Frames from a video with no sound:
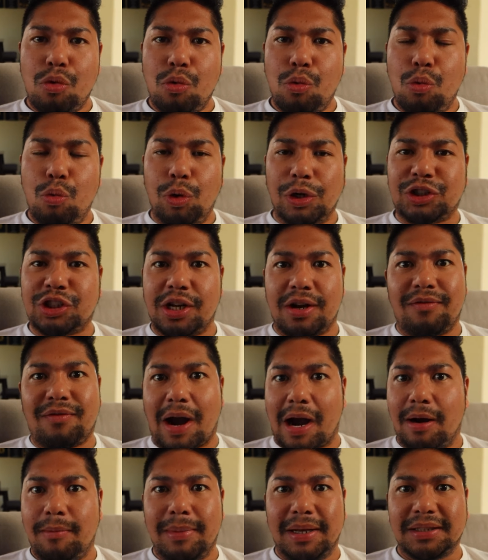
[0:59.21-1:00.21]
which
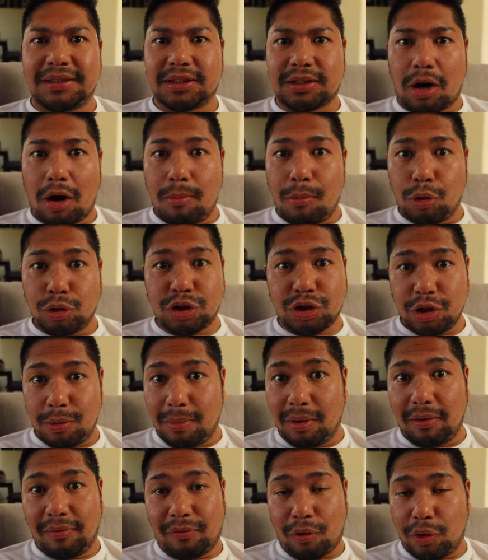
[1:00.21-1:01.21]
environments are most
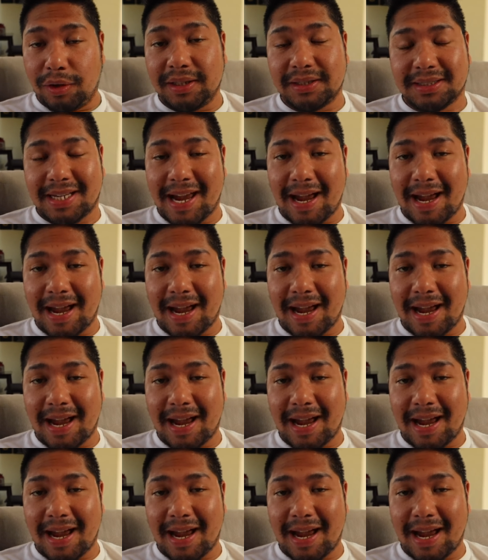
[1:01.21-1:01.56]
suitable for this